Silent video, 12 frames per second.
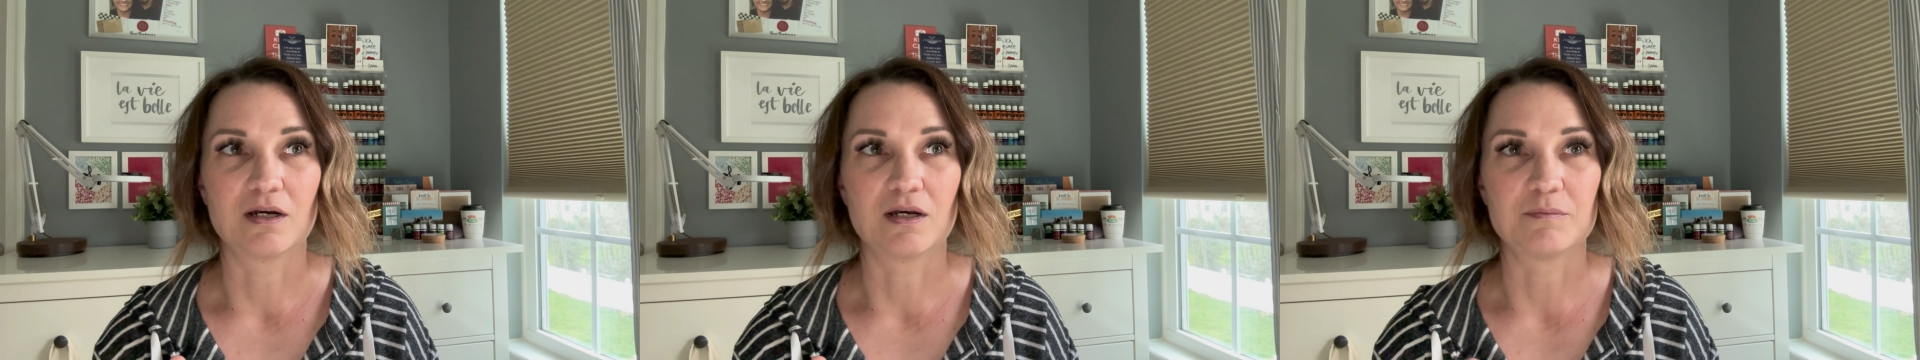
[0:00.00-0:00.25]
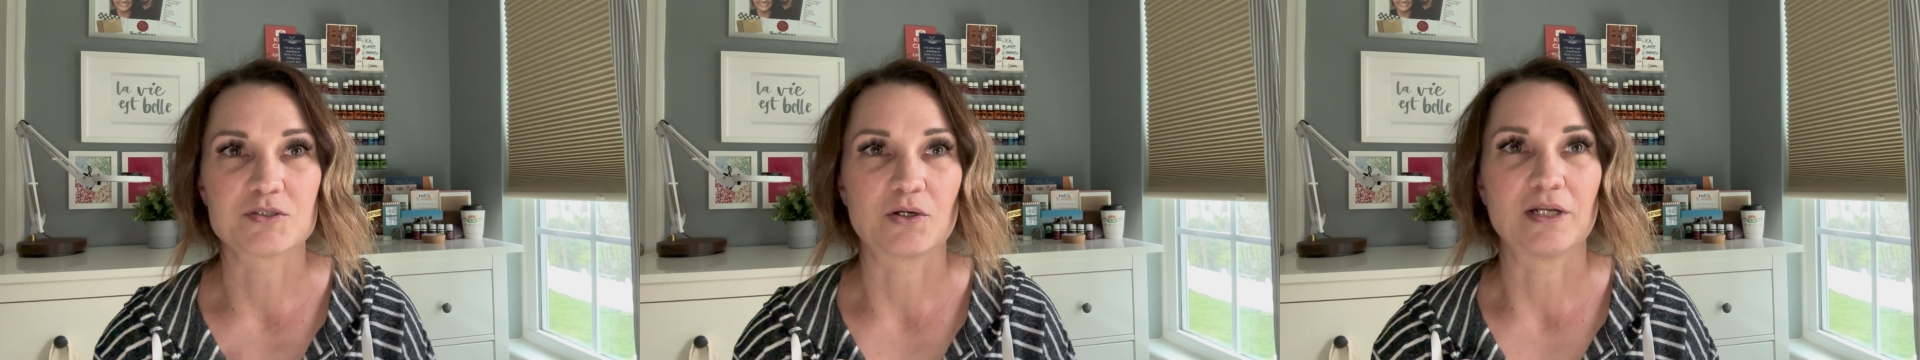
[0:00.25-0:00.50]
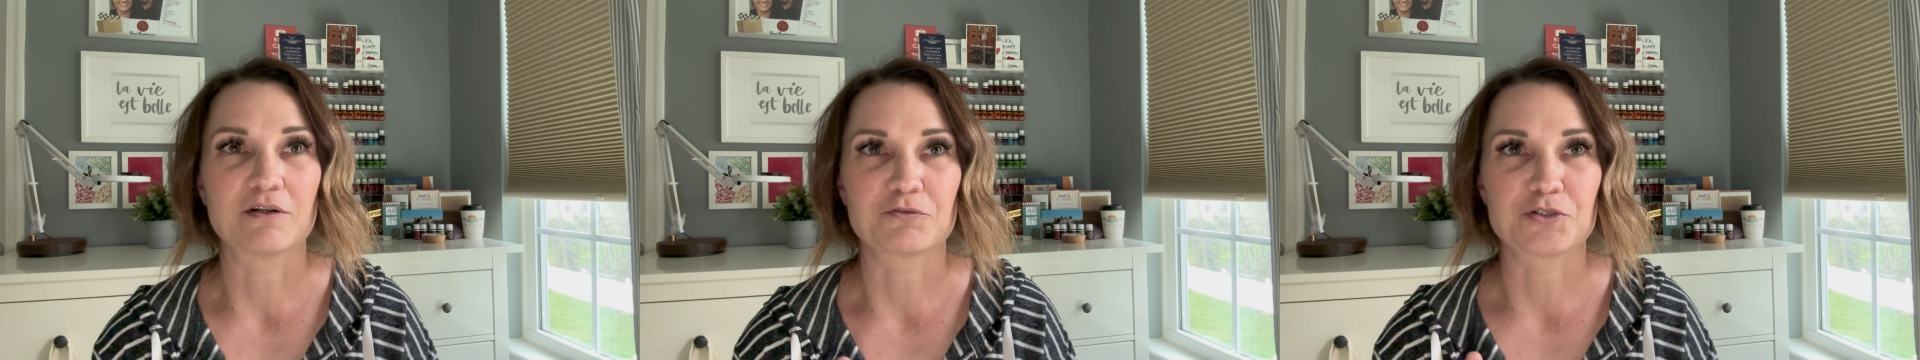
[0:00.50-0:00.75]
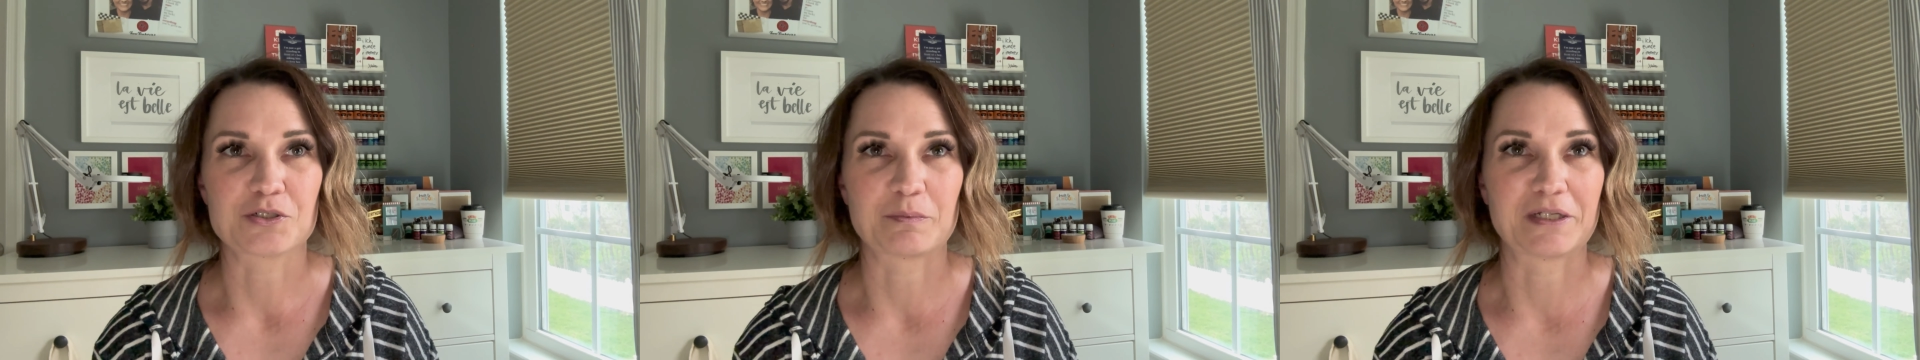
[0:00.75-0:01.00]
I'm sorry, not free
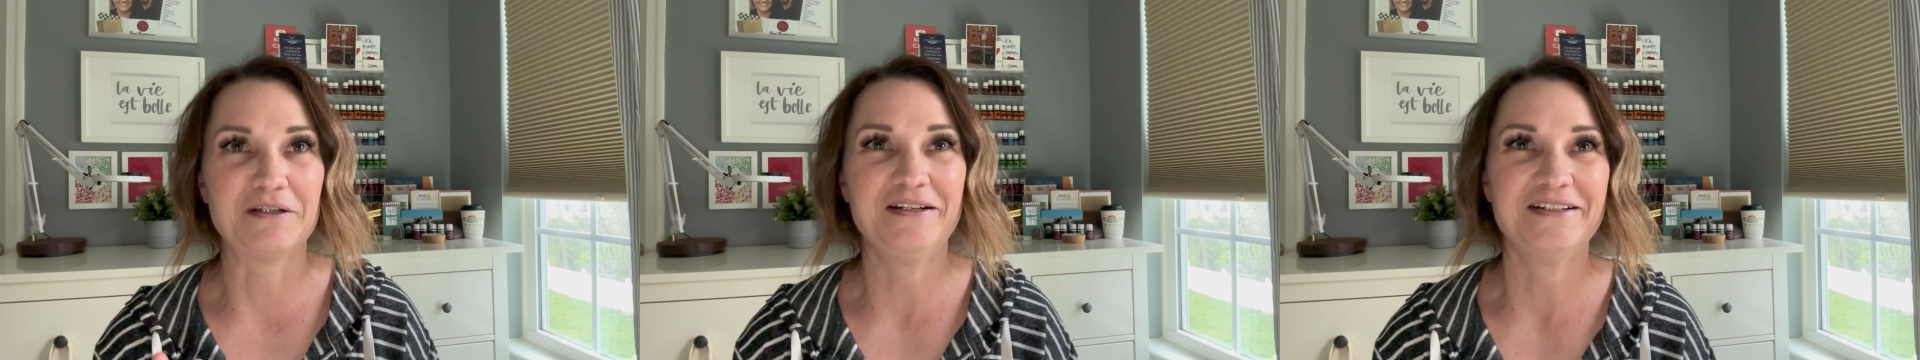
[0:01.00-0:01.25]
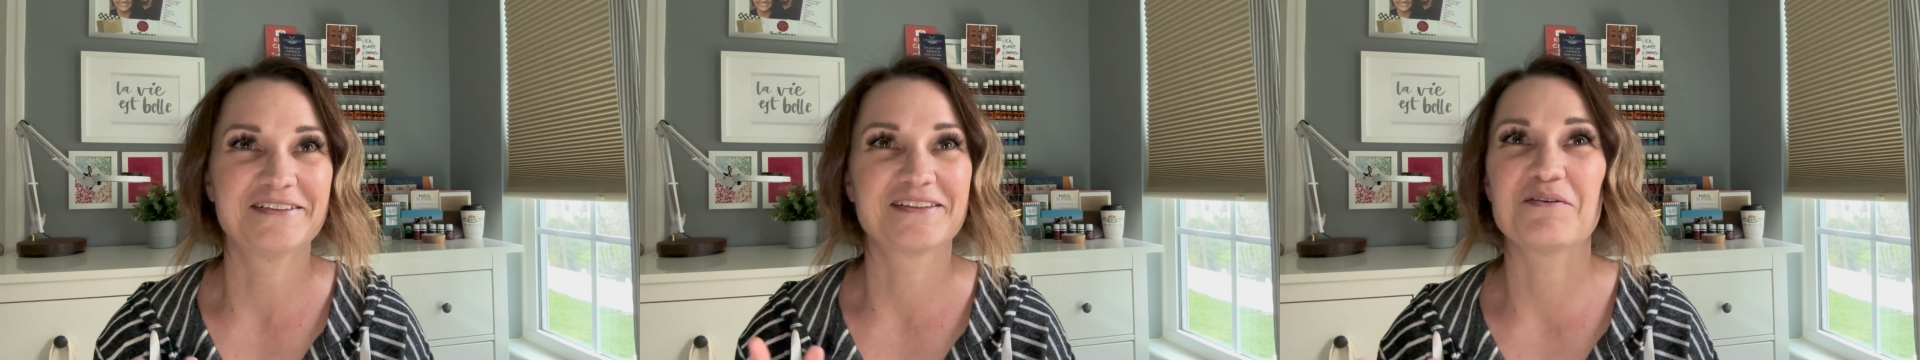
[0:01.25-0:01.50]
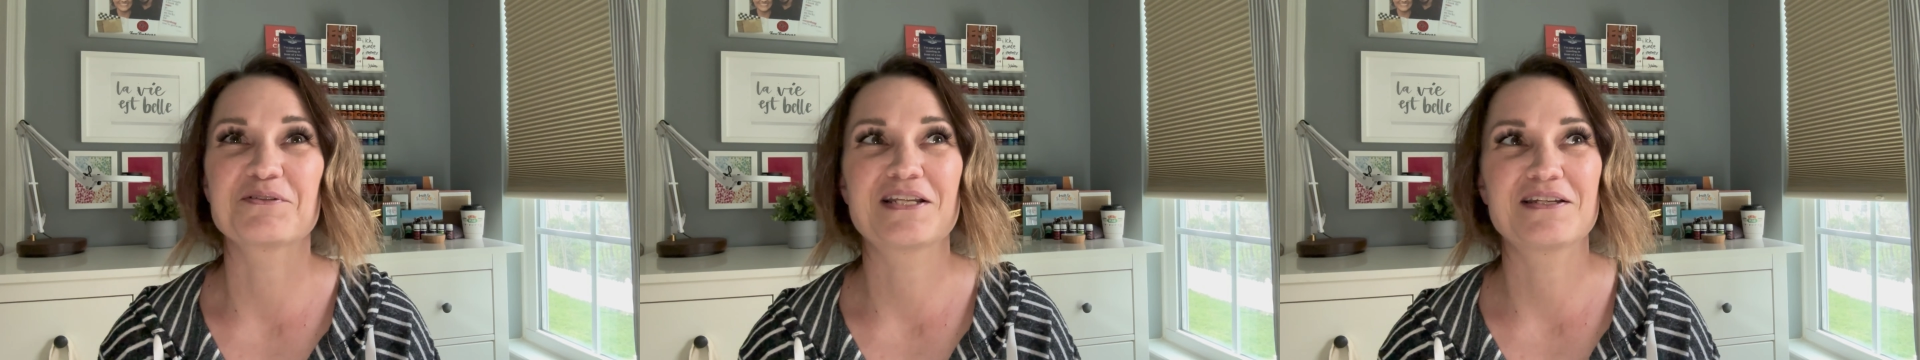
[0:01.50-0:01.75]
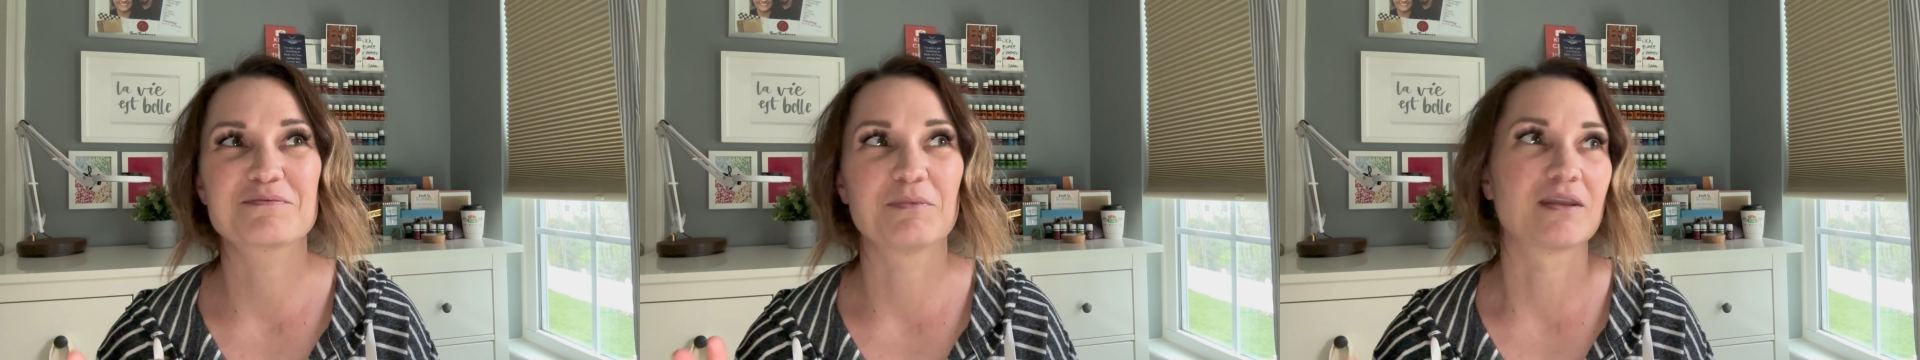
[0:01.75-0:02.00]
shipping, that was
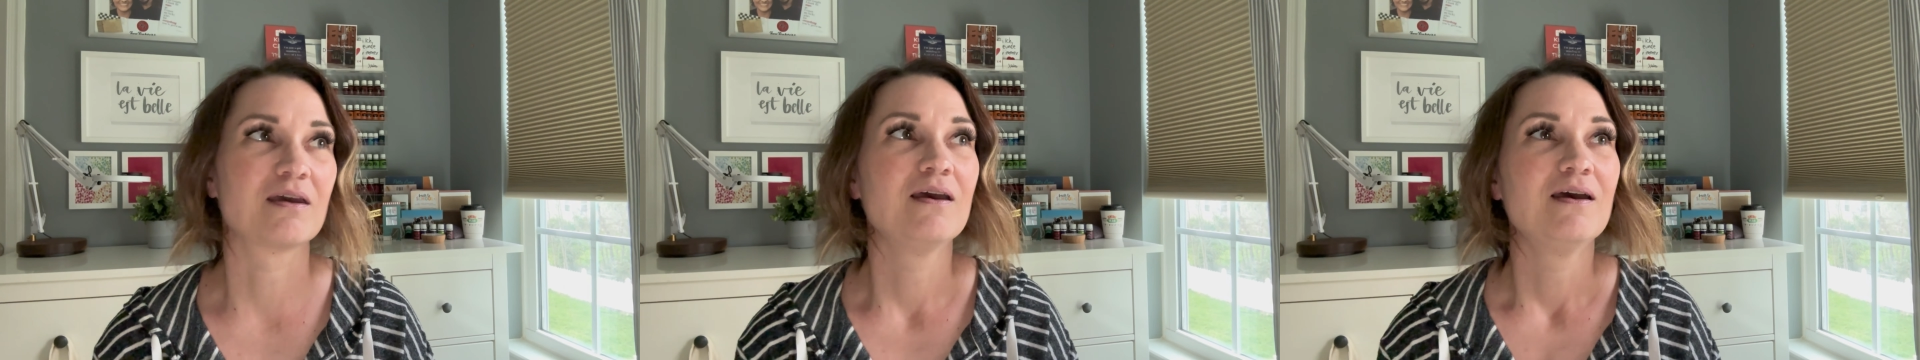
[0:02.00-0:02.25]
last month.